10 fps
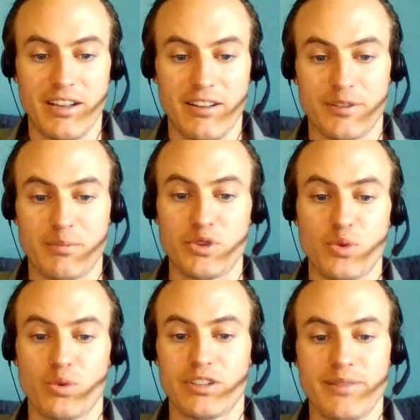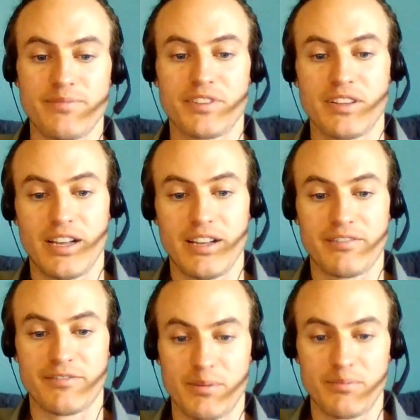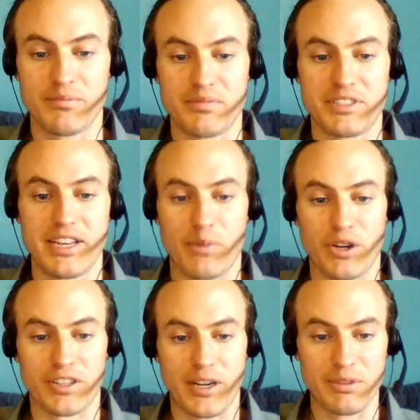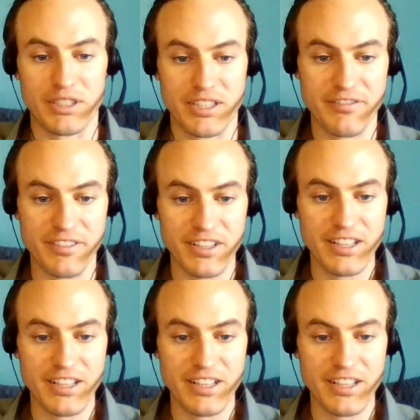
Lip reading: from Jura from Denmark, I believe.